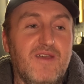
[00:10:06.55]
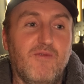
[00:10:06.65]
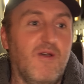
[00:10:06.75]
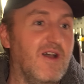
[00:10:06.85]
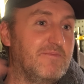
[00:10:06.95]

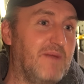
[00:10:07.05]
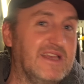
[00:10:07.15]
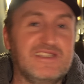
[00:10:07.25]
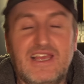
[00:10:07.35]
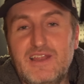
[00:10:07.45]
where I
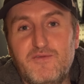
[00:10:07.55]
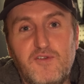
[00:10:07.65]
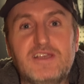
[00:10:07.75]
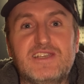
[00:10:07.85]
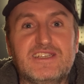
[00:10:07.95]
basically
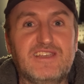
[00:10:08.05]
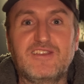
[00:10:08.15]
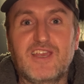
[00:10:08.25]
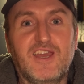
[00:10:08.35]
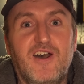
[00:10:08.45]

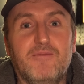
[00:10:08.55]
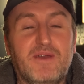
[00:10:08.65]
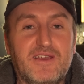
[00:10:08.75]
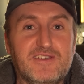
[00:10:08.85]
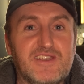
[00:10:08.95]
360'd the car,
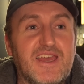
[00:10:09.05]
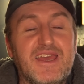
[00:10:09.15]
because